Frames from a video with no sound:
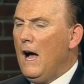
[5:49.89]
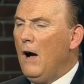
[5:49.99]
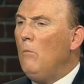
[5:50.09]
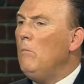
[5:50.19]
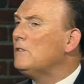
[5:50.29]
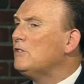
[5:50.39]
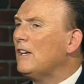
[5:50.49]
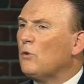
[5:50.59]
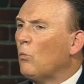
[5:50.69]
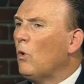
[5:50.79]
how much
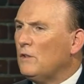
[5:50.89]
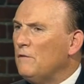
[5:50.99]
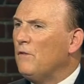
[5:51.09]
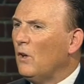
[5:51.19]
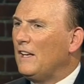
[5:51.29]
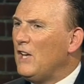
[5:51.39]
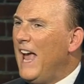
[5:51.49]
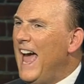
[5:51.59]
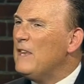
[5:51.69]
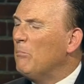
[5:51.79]
extra work do you feel like
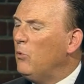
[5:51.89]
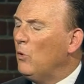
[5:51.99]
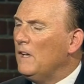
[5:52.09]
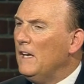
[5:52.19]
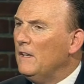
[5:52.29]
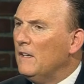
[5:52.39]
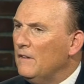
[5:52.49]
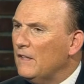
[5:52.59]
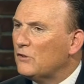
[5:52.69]
you had to put in